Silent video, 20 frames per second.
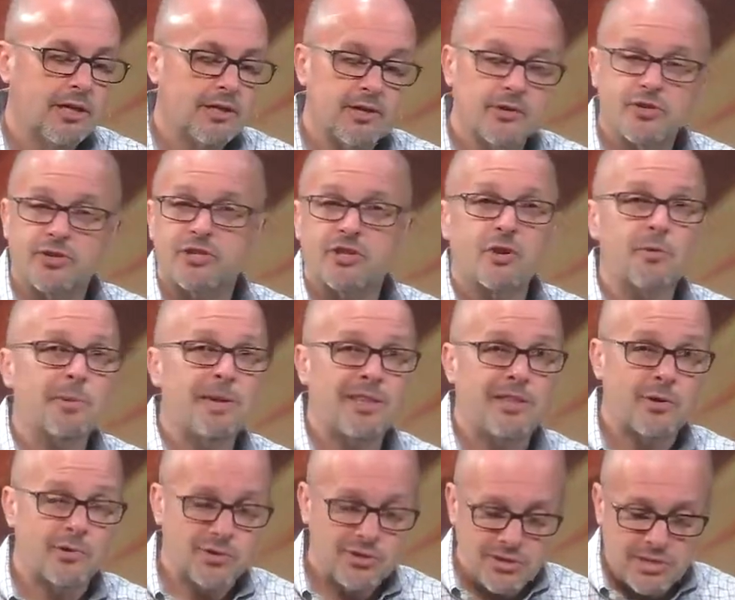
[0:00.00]
There'll still be
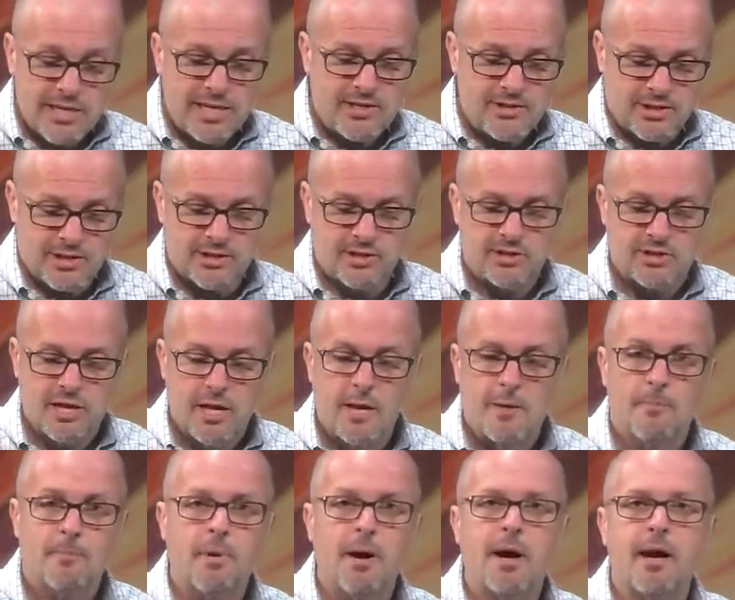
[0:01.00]
those seasons,
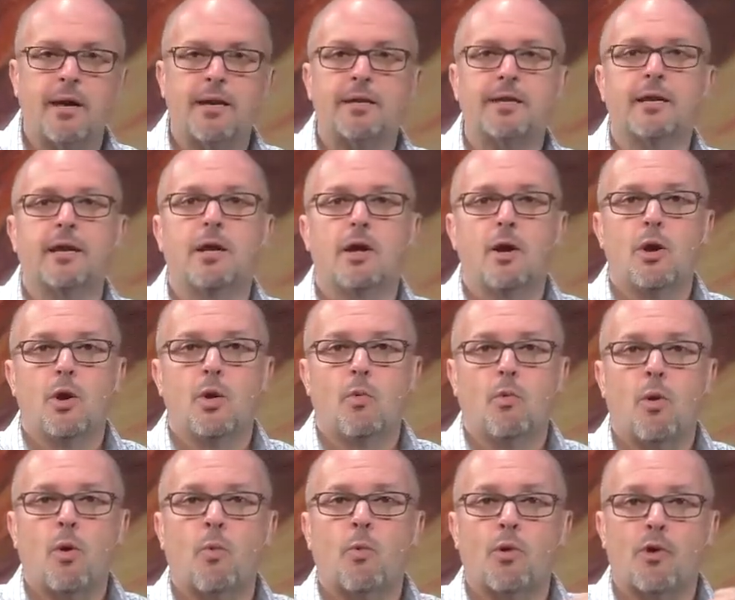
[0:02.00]
but
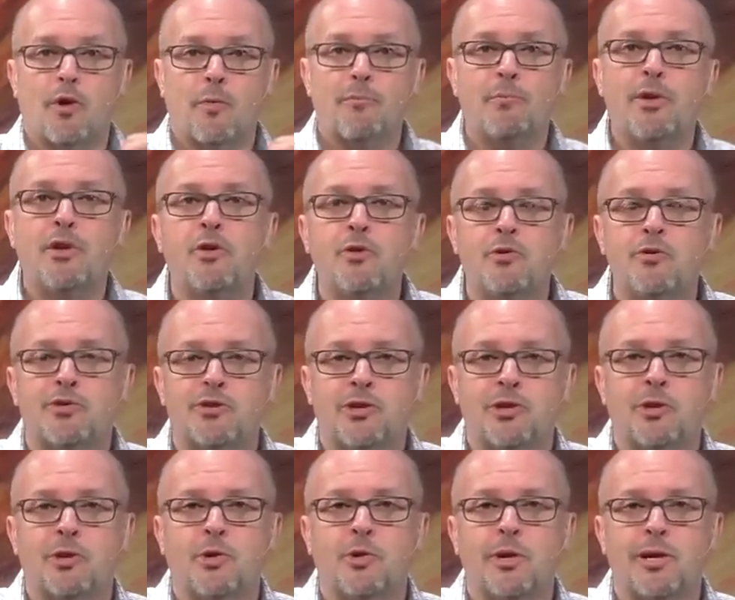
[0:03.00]
what we're immune
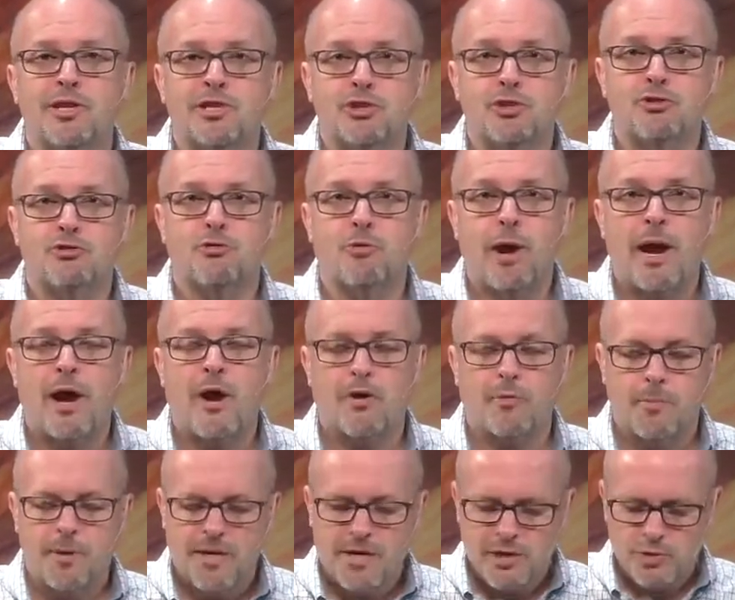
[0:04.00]
to is
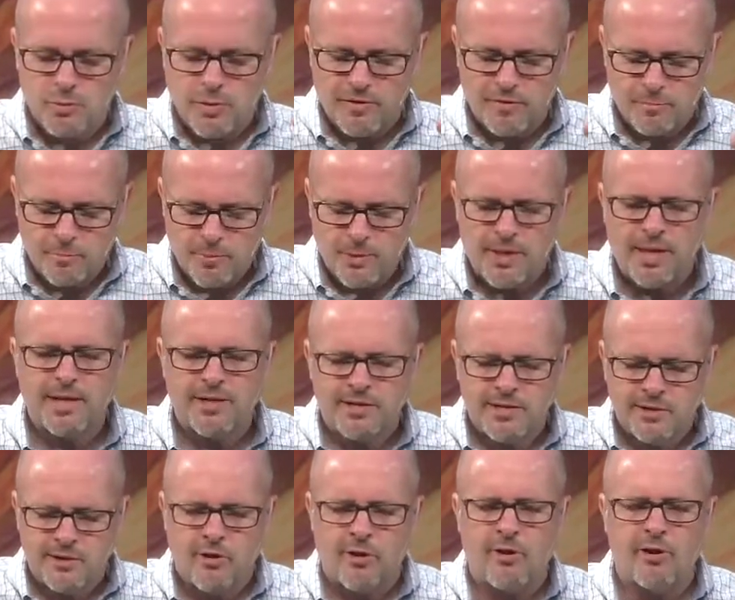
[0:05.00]
drought because we've
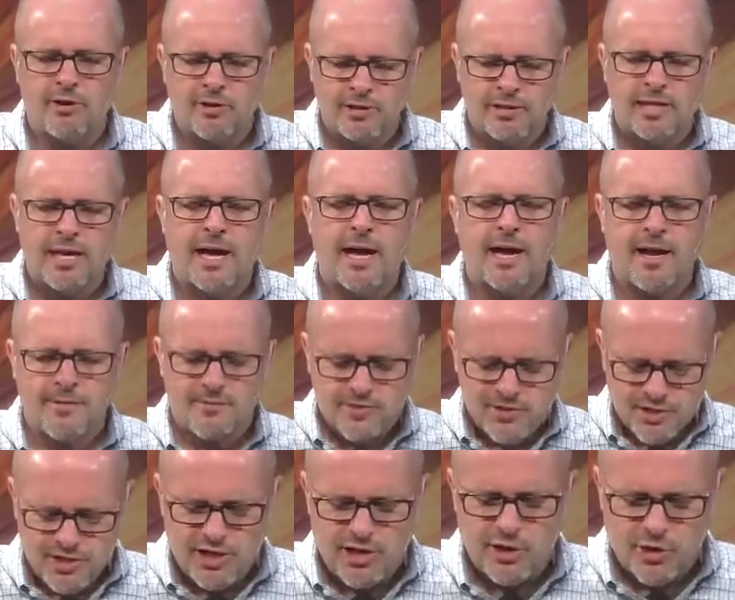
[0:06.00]
planted our
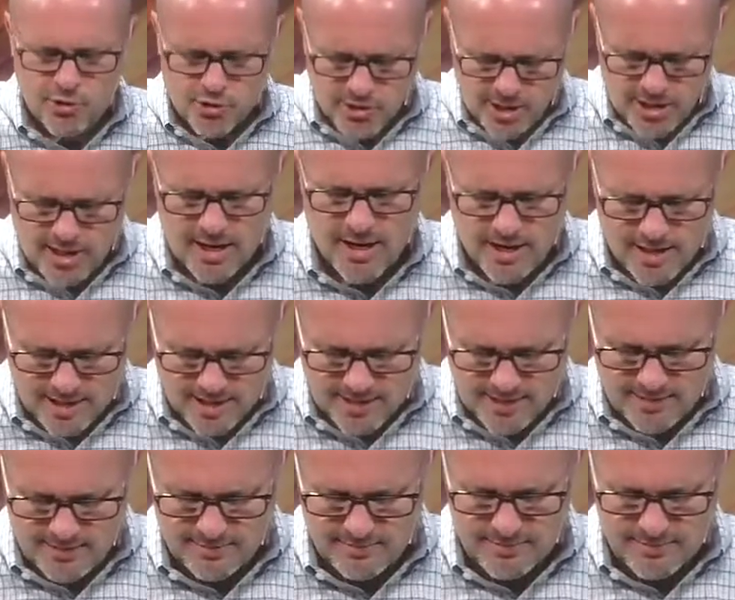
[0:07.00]
lives near God.